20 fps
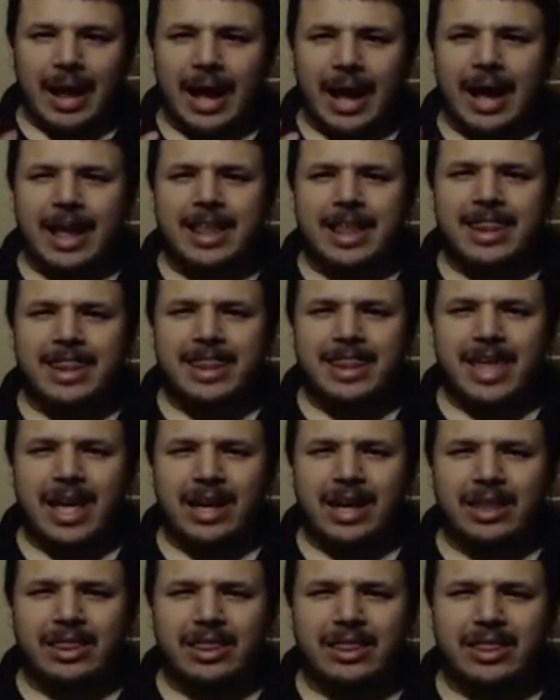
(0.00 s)
I
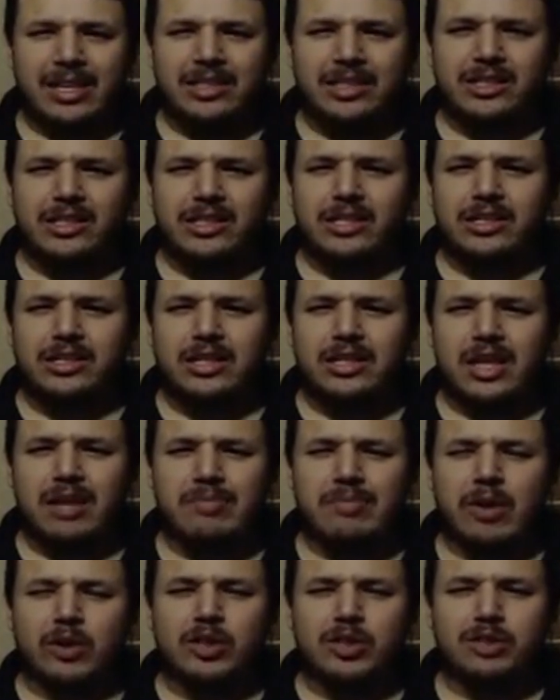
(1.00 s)
think this is the
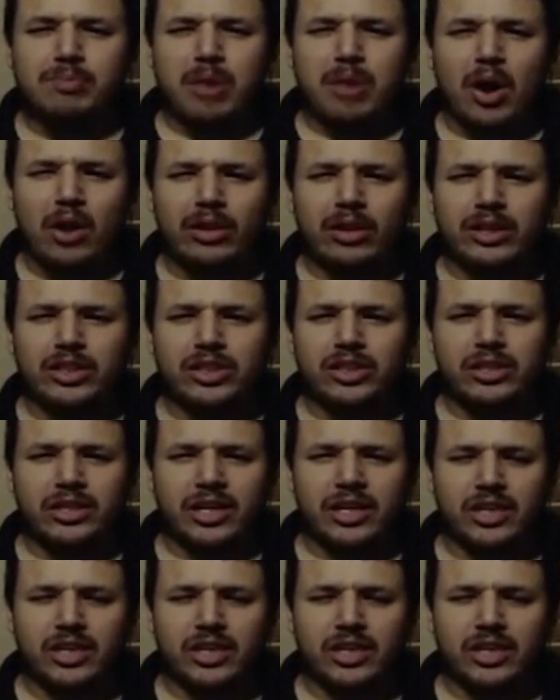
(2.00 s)
most polished